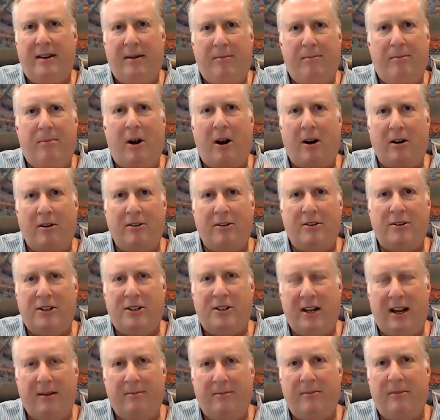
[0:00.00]
the
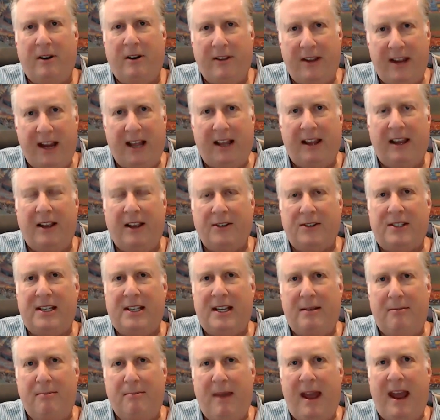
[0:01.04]
partnership or the
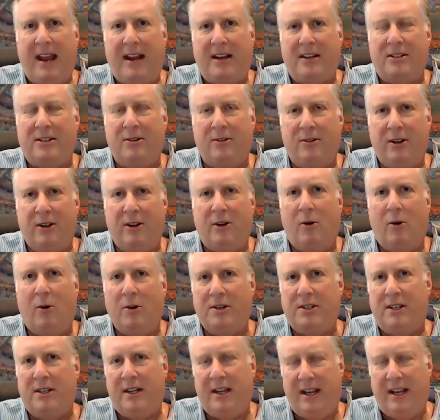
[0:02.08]
LLC makes during the
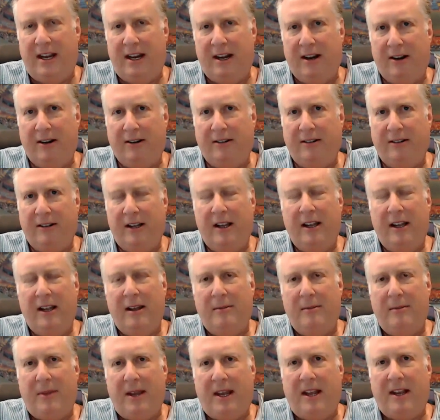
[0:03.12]
course of the year,
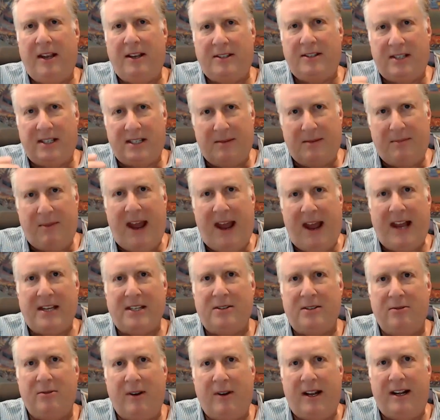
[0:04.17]
because it's a
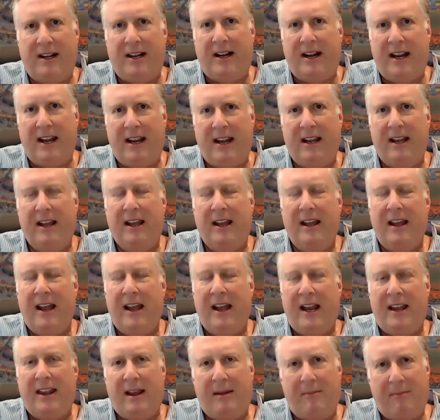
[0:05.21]
pass-through entity,
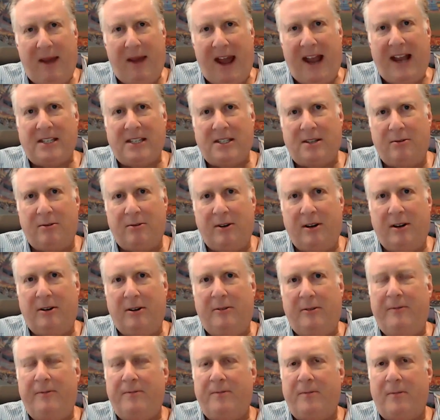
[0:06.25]
and that
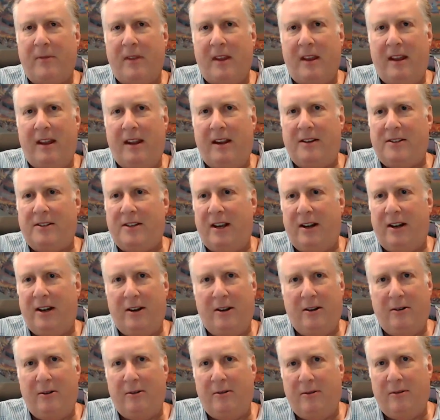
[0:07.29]
pass-through is going
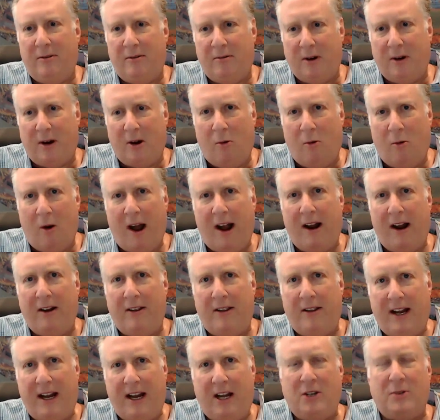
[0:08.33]
to require
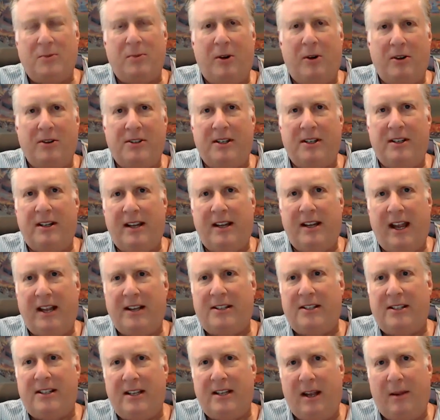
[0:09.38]
that each person
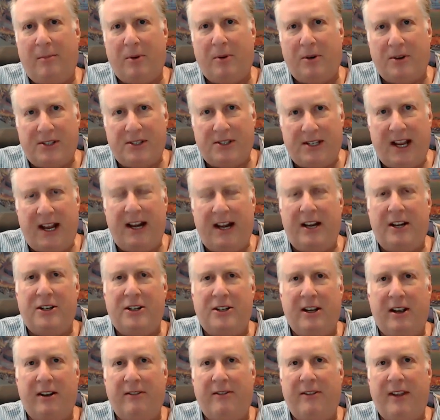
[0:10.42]
gets a percentage
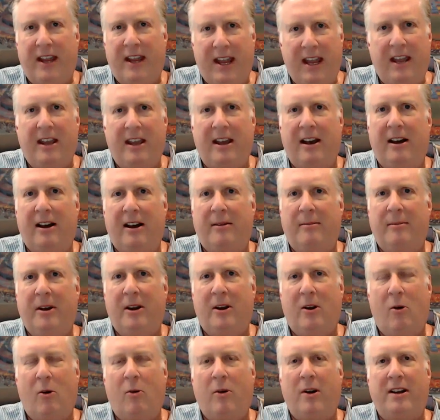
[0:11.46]
of the income
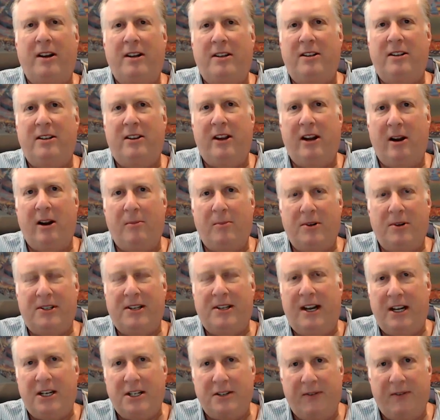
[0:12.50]
according to their
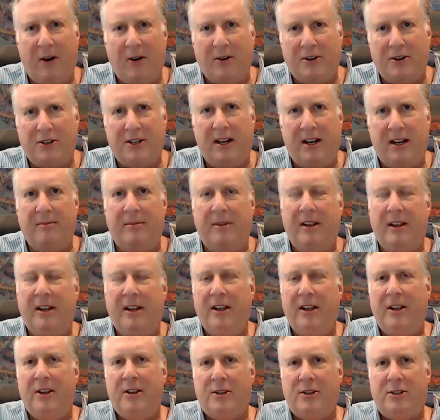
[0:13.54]
percentage of ownership.
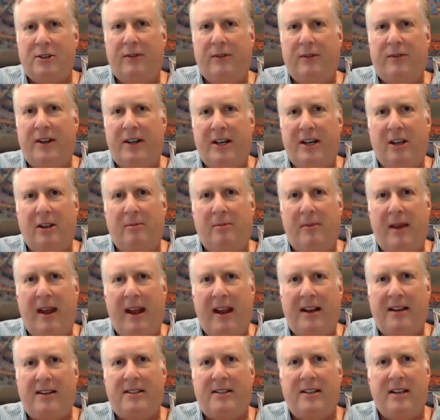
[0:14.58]
So if the deal
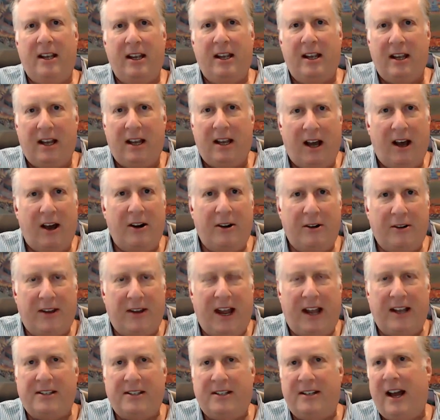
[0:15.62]
makes
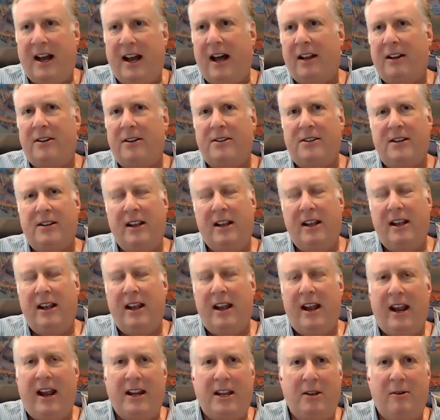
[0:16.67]
$100,000
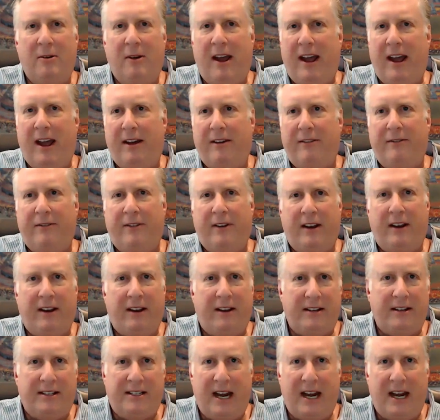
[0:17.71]
and you
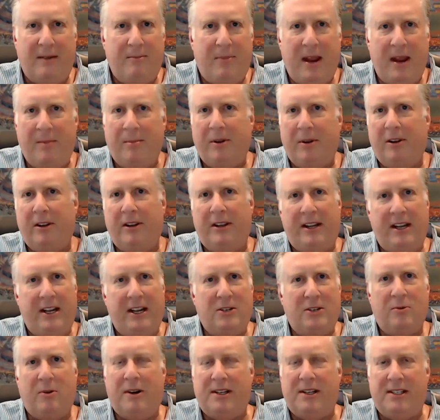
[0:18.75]
have 10 people and
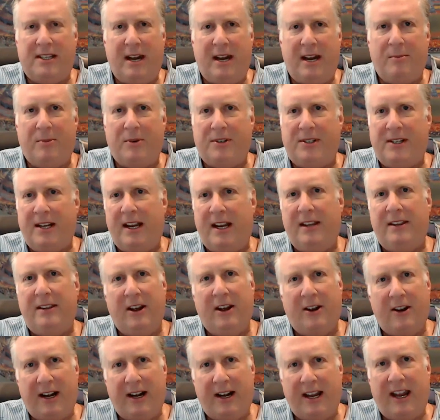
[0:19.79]
each one is 10%,
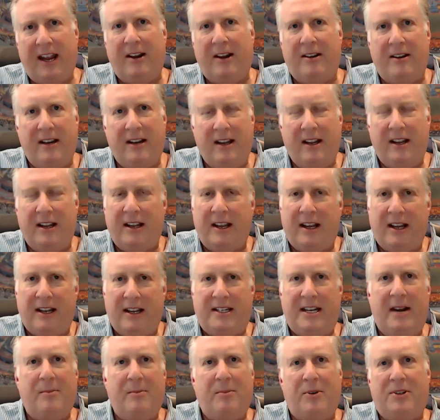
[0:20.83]
they're going to get
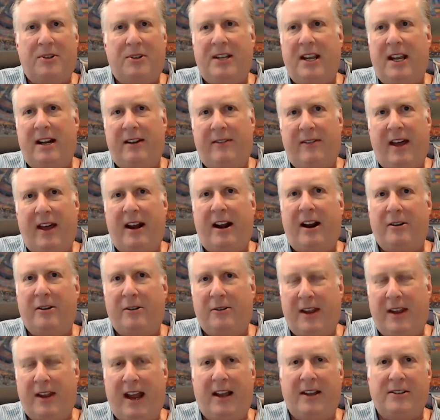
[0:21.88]
10% of that
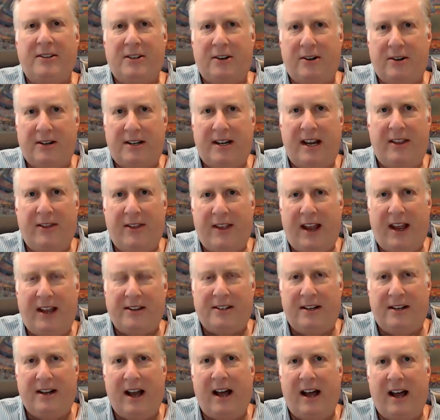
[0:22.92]
$100,000 or
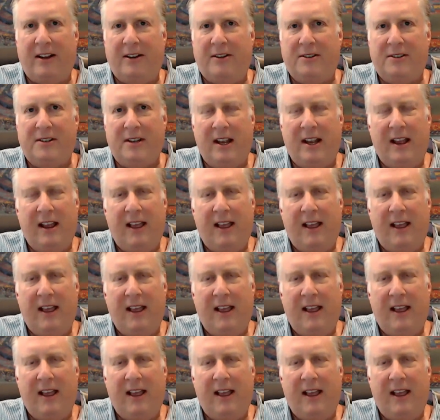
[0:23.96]
$10,000